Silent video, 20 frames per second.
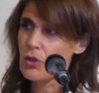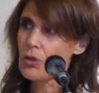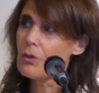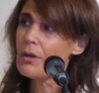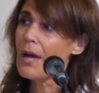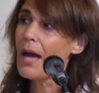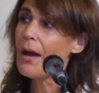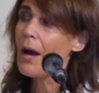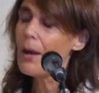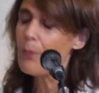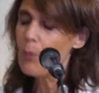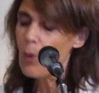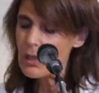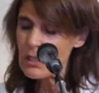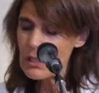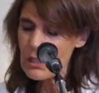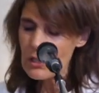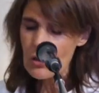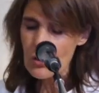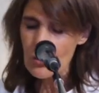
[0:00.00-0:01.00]
So now,
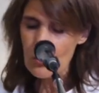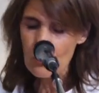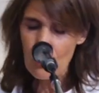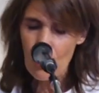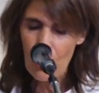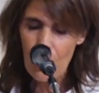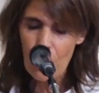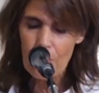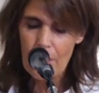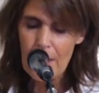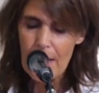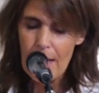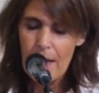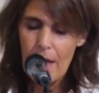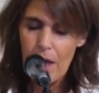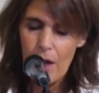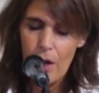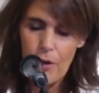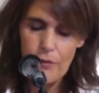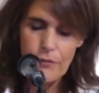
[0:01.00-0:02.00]
what is the role
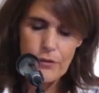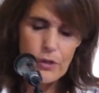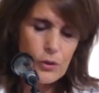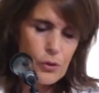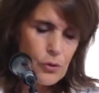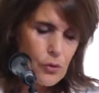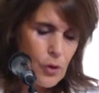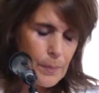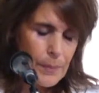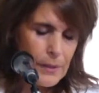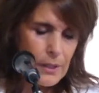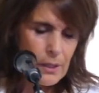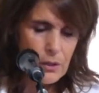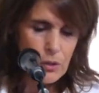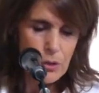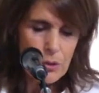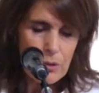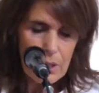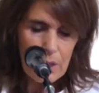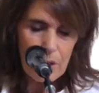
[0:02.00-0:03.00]
of the
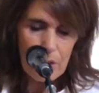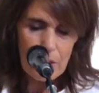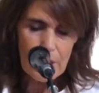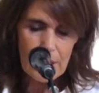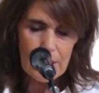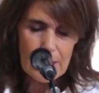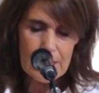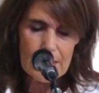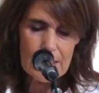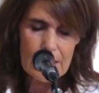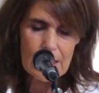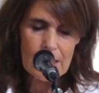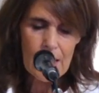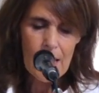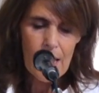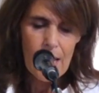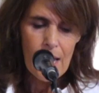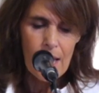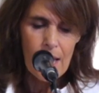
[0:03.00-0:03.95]
European Union in this?